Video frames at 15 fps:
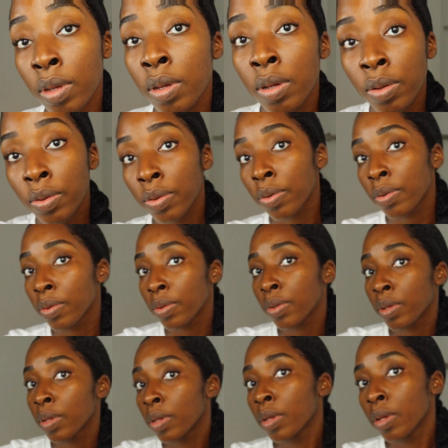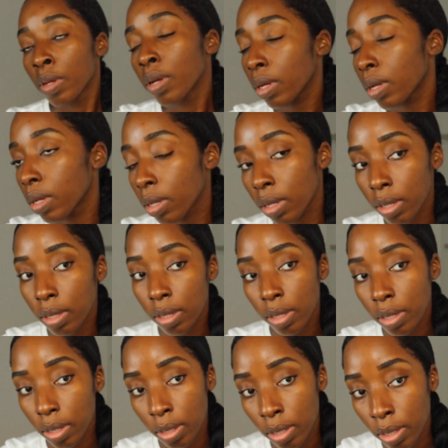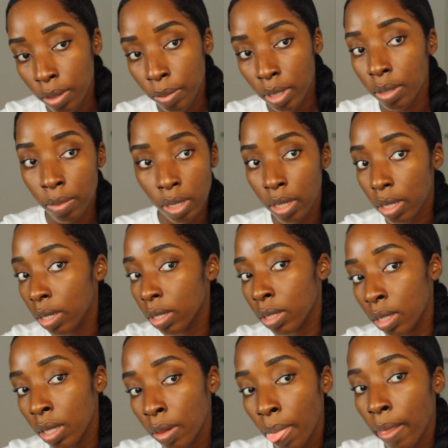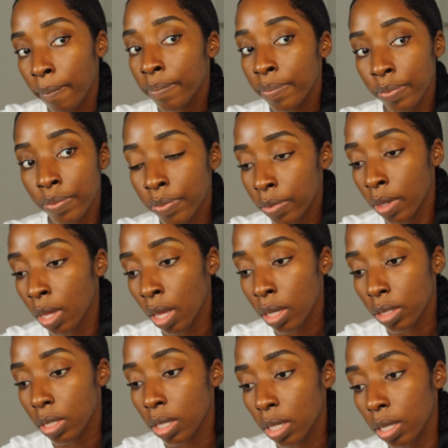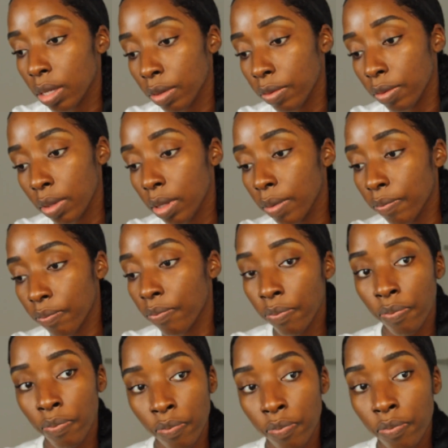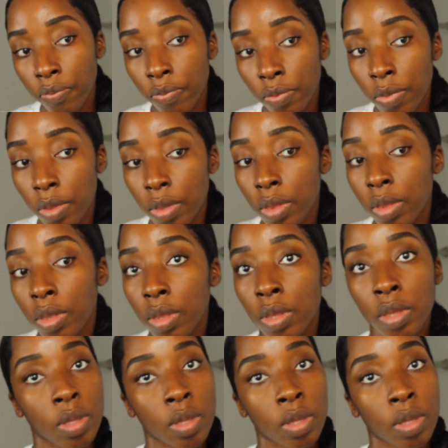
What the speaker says: But once you braid past your natural hair, baby, that is the home stretch. That's where it gets easier.